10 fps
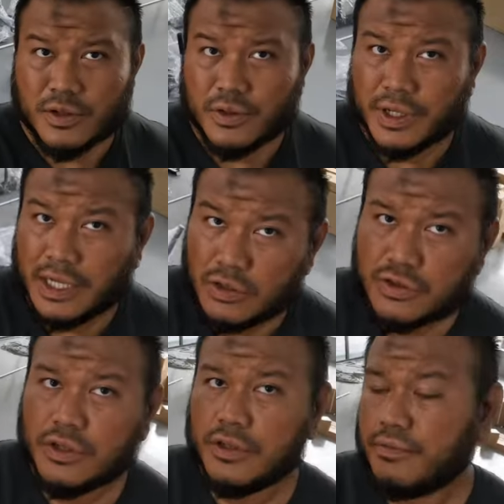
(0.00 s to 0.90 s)
so it
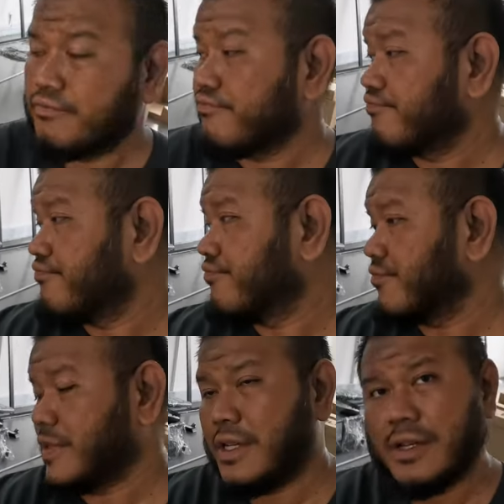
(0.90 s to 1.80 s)
looks good.
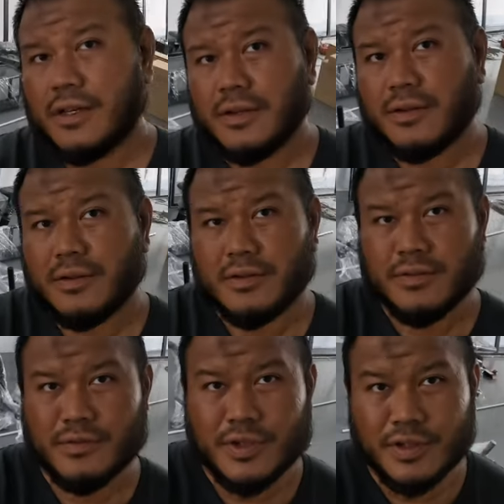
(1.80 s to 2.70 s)
Uh,
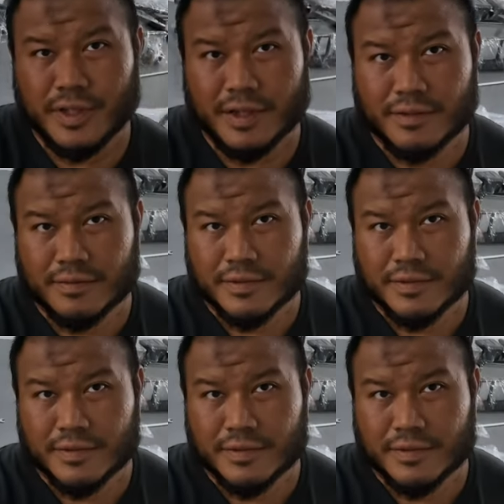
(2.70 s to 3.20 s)
what do you think?